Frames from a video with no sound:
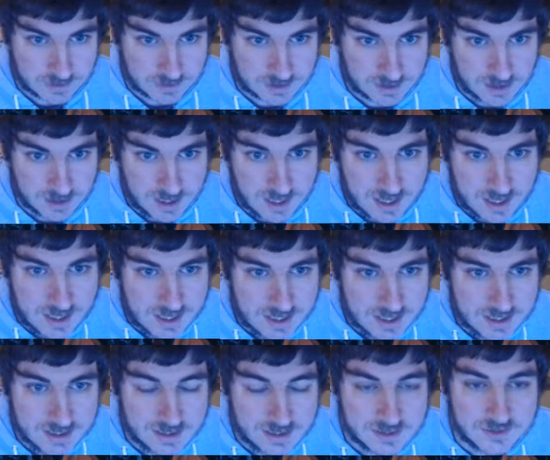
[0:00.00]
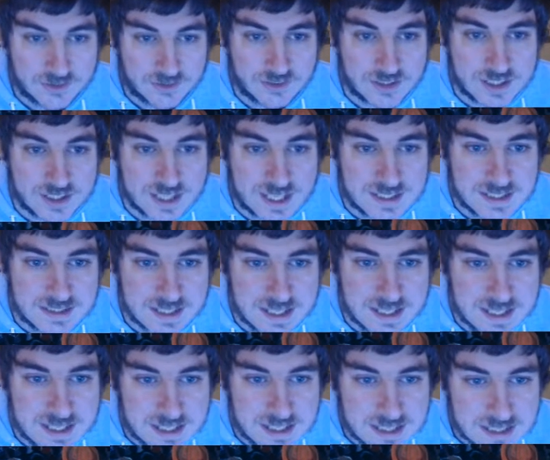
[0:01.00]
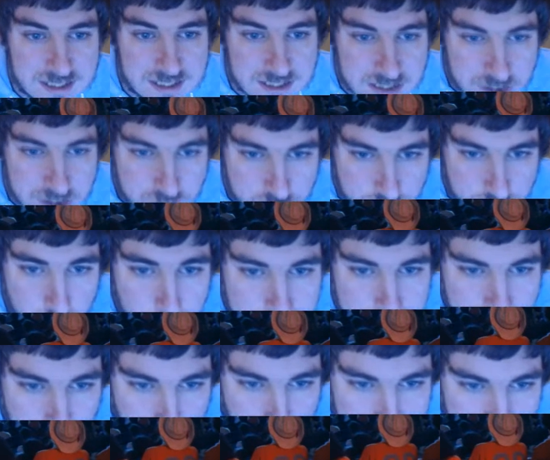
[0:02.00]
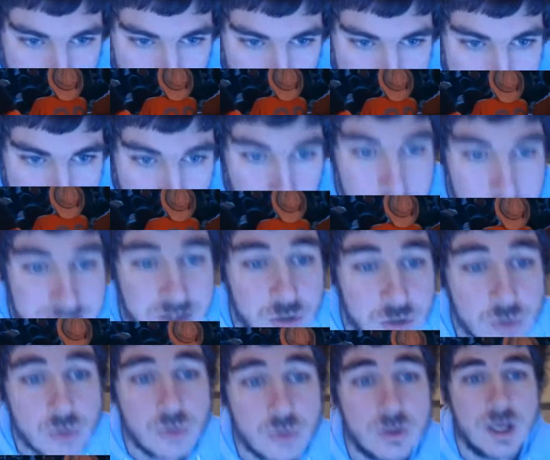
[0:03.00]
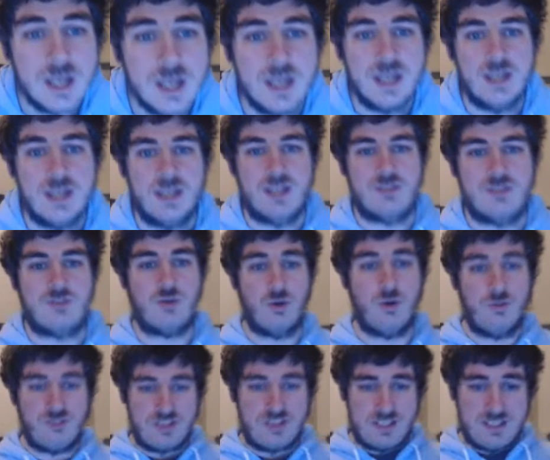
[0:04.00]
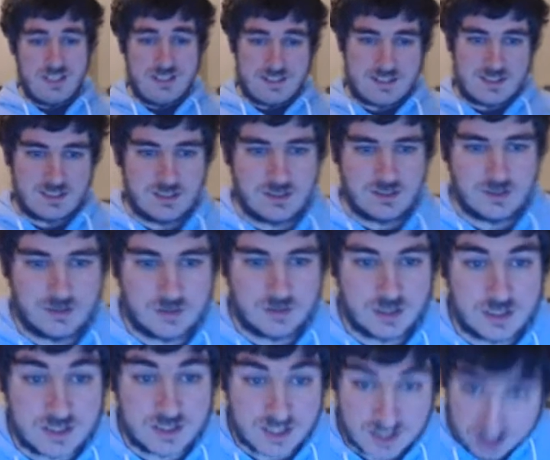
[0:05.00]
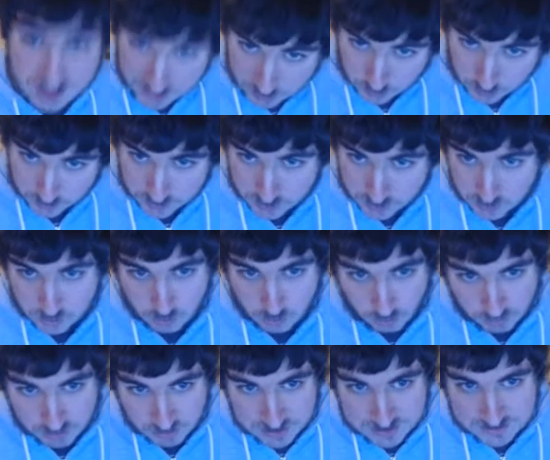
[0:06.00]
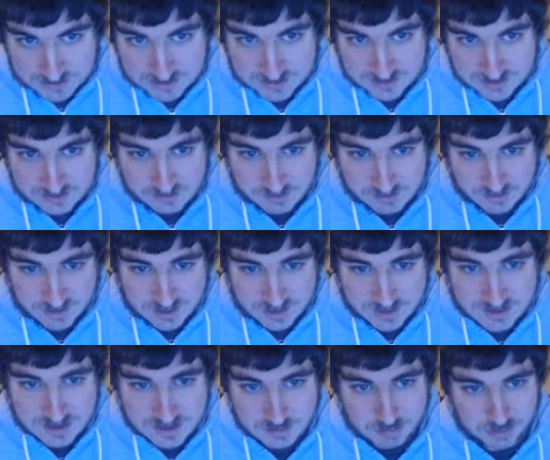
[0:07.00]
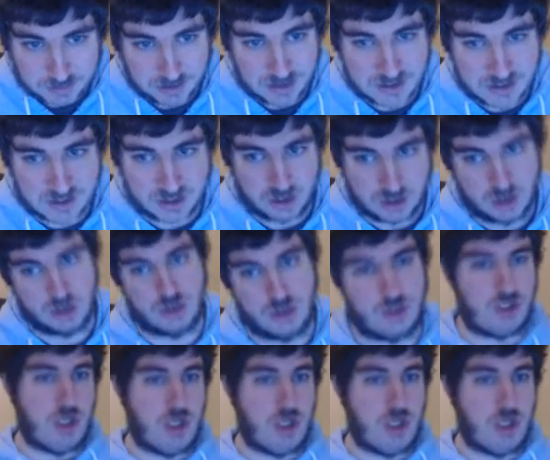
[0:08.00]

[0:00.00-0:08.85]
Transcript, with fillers: Uh, let's see. It is doody doody doody doody doo. Trophies, the secret trophies, in fact, plus the